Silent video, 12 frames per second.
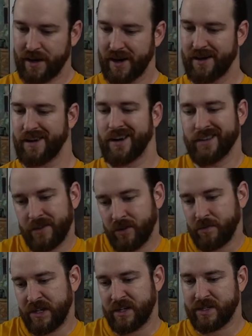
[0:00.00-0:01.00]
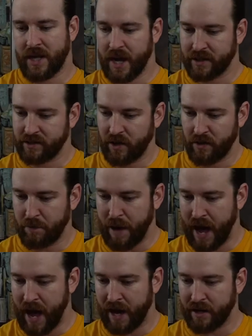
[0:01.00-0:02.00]
A little bit of text on the
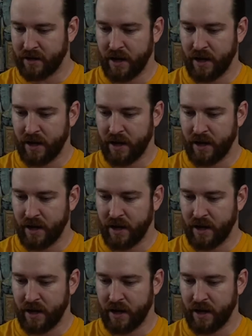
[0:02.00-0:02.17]
back,